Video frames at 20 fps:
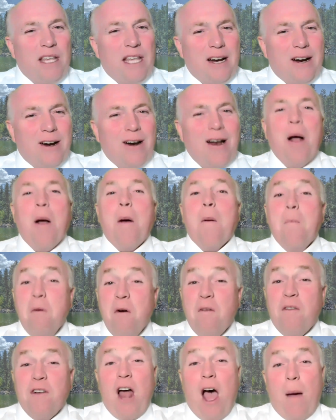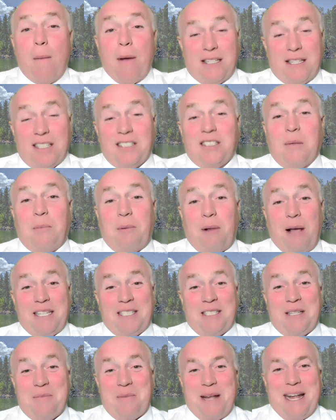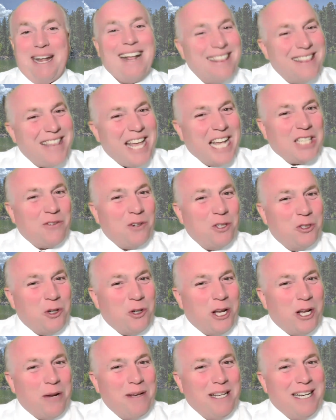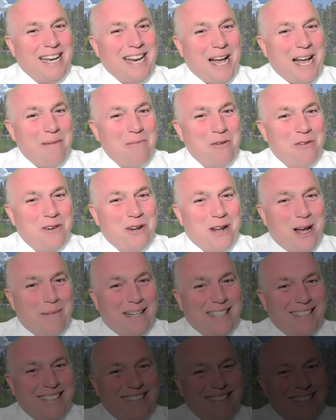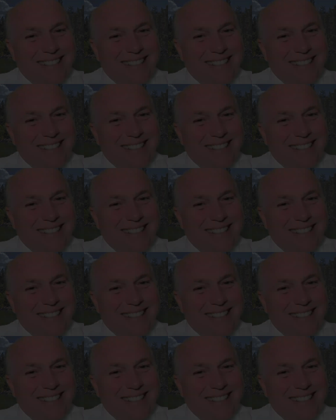here, MovEnomics is the place to be. Thanks for joining me today on MovEnomics.